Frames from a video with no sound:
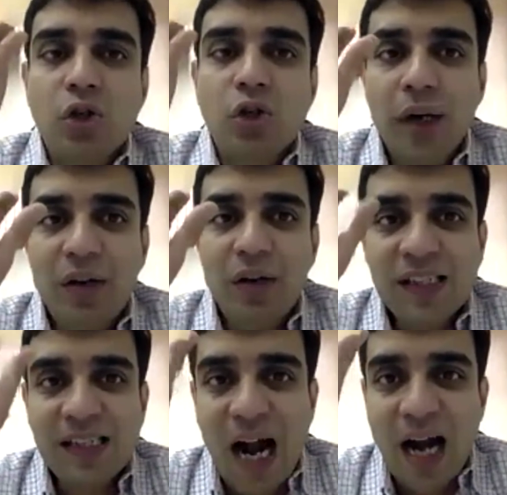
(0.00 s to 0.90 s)
So if
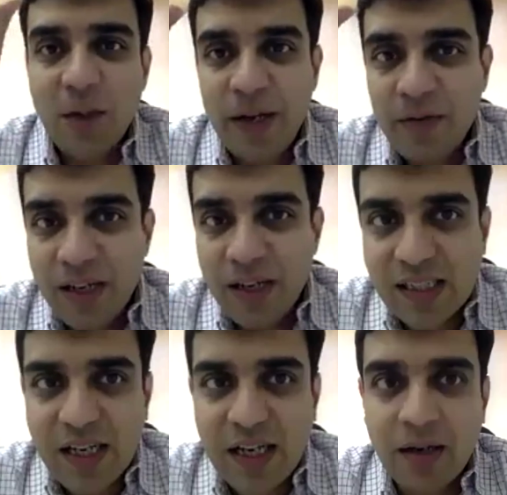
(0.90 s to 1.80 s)
startup
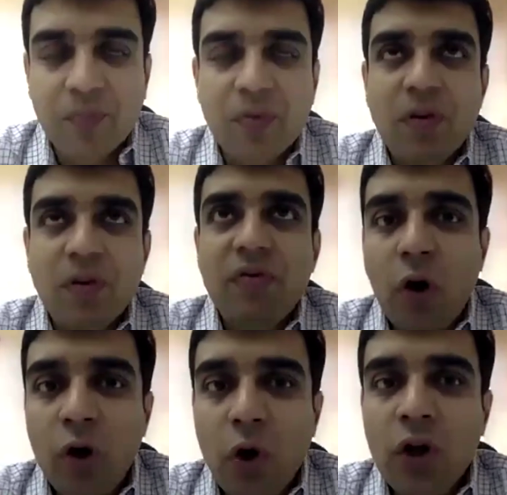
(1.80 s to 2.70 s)
investing
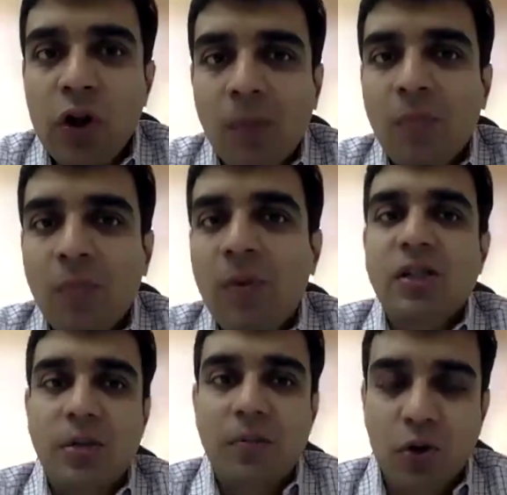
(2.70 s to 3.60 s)
followed normal
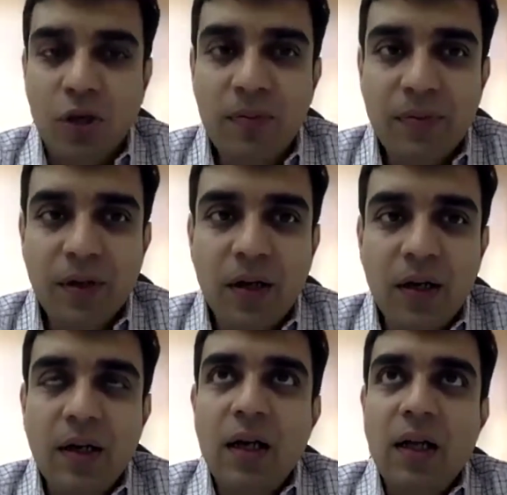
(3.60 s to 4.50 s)
distribution,
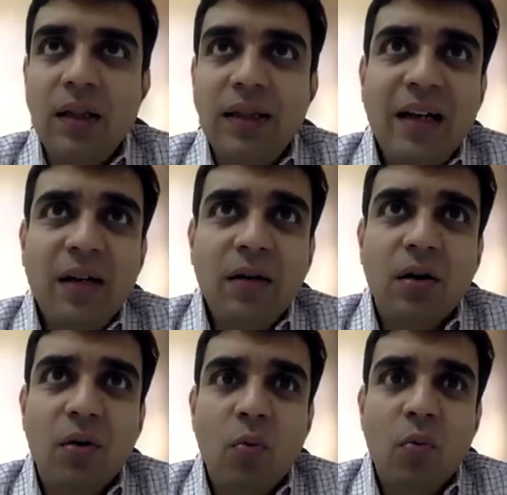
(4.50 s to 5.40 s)

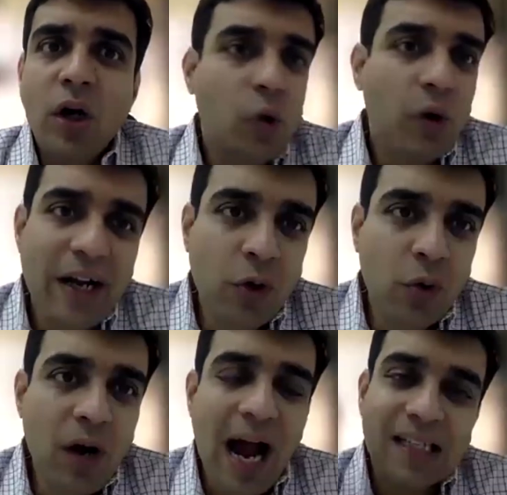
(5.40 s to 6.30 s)
then what could I
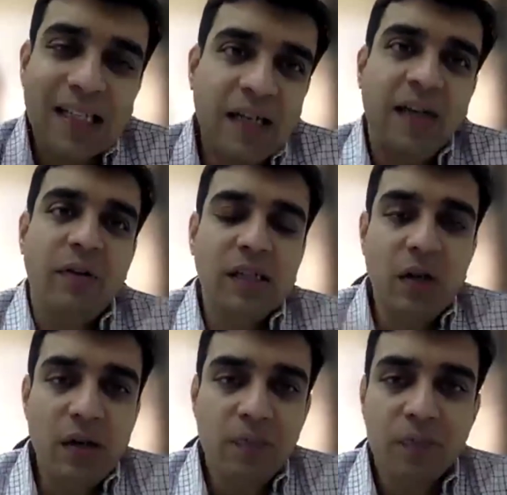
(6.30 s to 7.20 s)
do as an
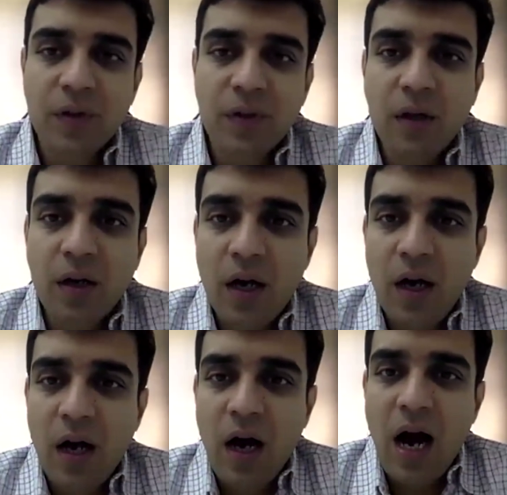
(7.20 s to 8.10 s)
investor?
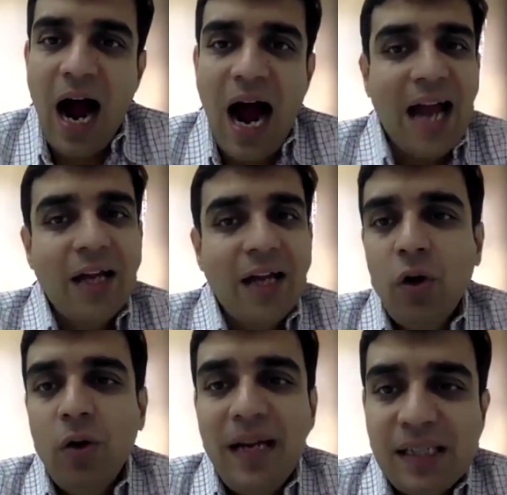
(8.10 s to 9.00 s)
I
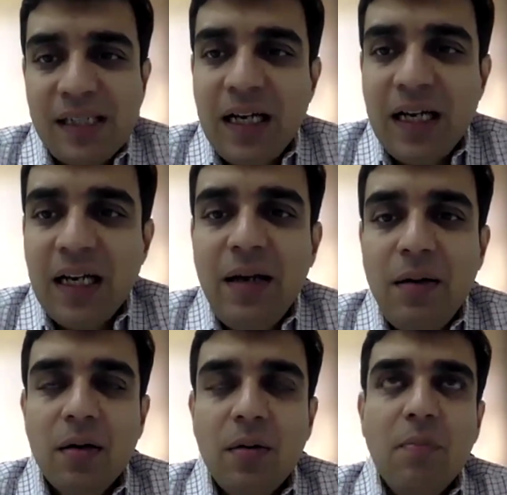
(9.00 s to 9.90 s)
could
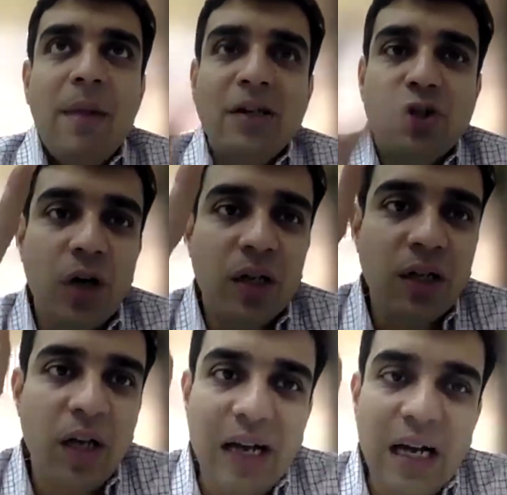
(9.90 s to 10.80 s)
basically
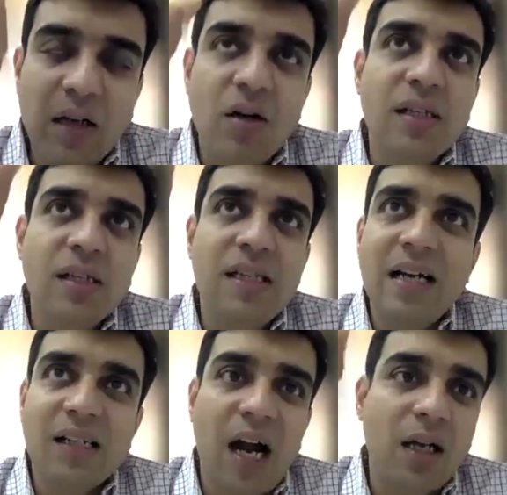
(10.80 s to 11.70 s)
measure the returns
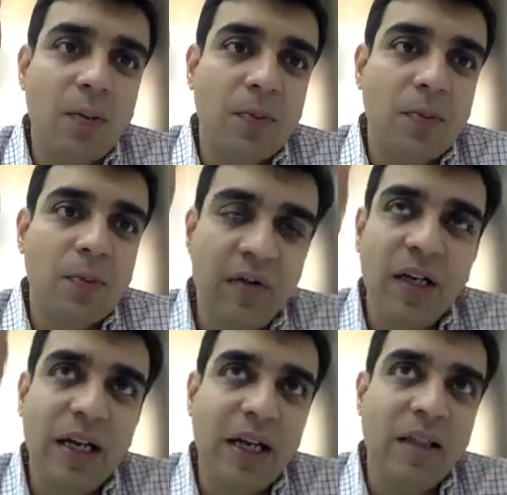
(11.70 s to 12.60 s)
that startups have
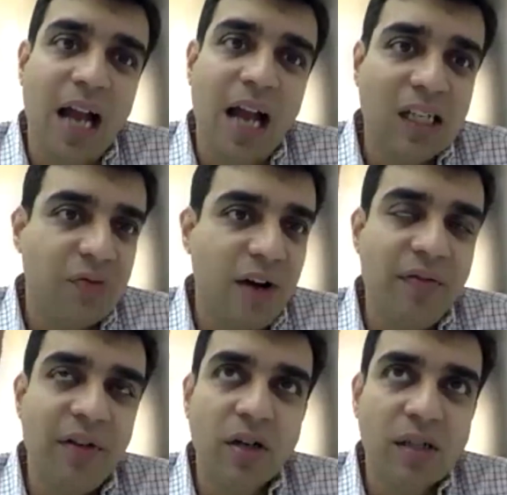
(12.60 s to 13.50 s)
given in the last
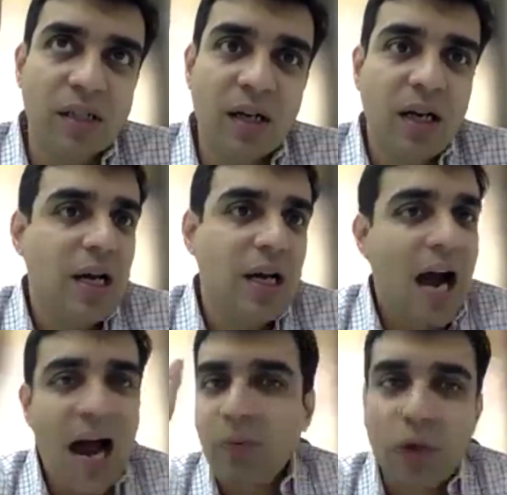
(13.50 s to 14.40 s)
5 years.
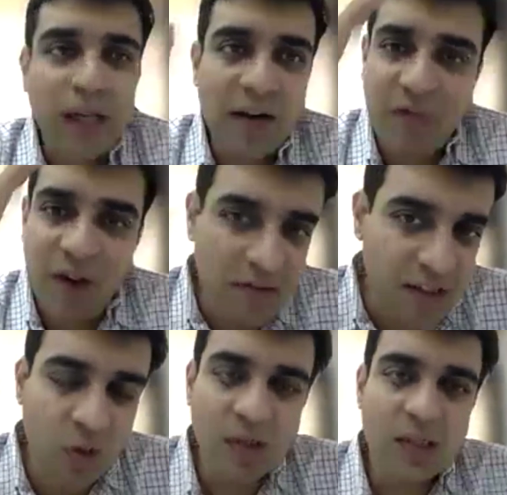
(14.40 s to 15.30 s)
I would take
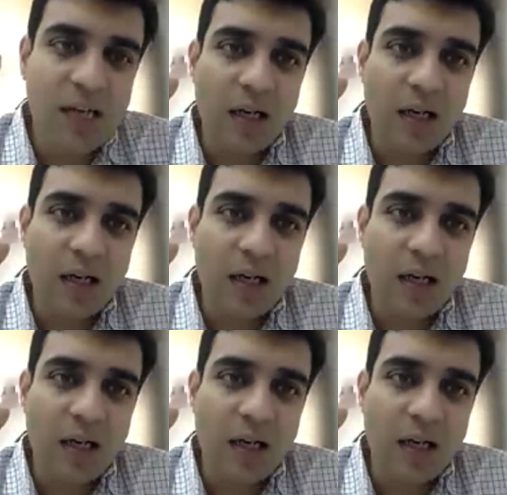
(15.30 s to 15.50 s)
5,000